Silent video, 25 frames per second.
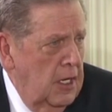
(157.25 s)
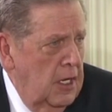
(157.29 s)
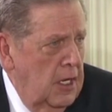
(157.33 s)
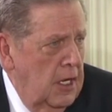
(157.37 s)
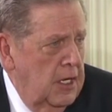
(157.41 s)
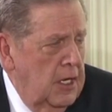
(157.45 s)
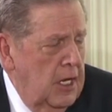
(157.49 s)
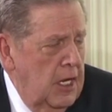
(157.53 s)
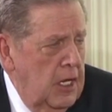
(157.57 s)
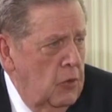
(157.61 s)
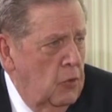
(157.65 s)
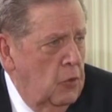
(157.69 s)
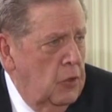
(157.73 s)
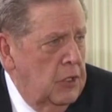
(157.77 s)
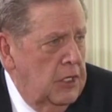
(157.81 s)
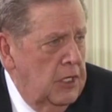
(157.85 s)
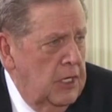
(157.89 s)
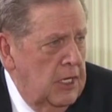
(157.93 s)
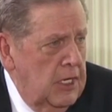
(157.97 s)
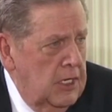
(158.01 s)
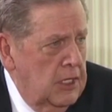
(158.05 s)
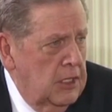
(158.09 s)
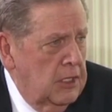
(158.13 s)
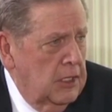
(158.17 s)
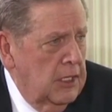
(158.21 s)
and he would
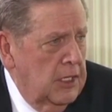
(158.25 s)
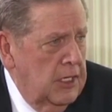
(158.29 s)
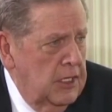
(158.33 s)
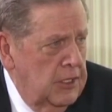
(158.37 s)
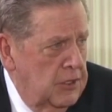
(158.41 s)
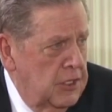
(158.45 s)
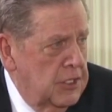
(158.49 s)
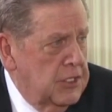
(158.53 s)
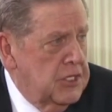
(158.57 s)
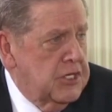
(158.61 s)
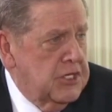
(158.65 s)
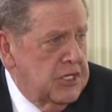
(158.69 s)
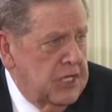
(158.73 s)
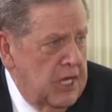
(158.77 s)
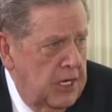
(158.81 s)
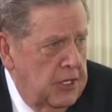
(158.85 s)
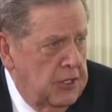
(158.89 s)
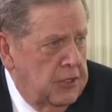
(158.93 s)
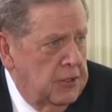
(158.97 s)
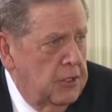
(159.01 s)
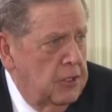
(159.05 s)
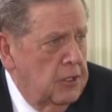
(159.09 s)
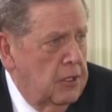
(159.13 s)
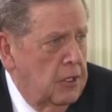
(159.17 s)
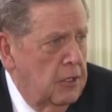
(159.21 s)
kneel in the
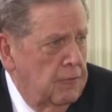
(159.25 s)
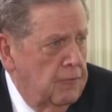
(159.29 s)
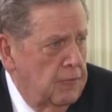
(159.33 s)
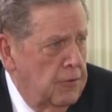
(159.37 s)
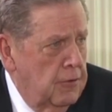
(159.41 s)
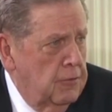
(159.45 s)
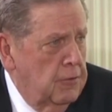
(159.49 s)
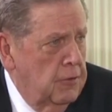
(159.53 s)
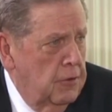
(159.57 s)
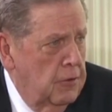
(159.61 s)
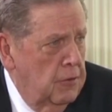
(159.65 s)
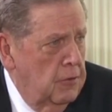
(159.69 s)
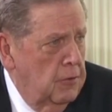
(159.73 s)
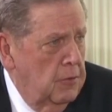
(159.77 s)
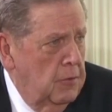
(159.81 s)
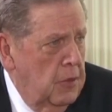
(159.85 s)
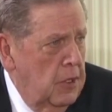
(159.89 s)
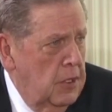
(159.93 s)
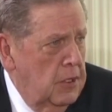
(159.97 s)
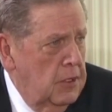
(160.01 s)
center of the room,